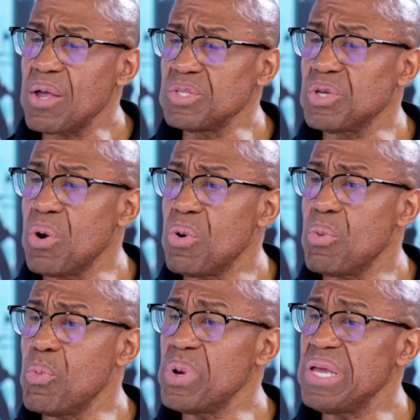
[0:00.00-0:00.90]
So
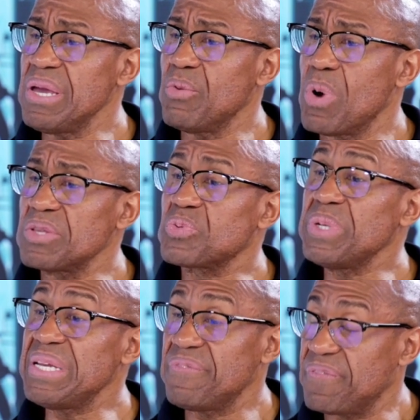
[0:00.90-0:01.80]
once
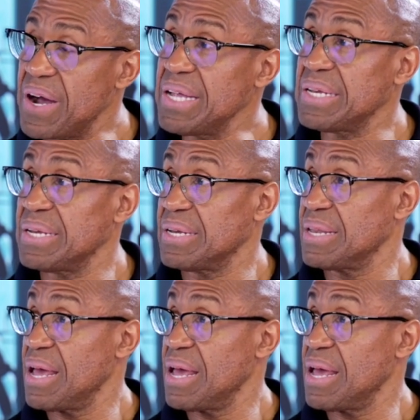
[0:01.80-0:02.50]
we defined it,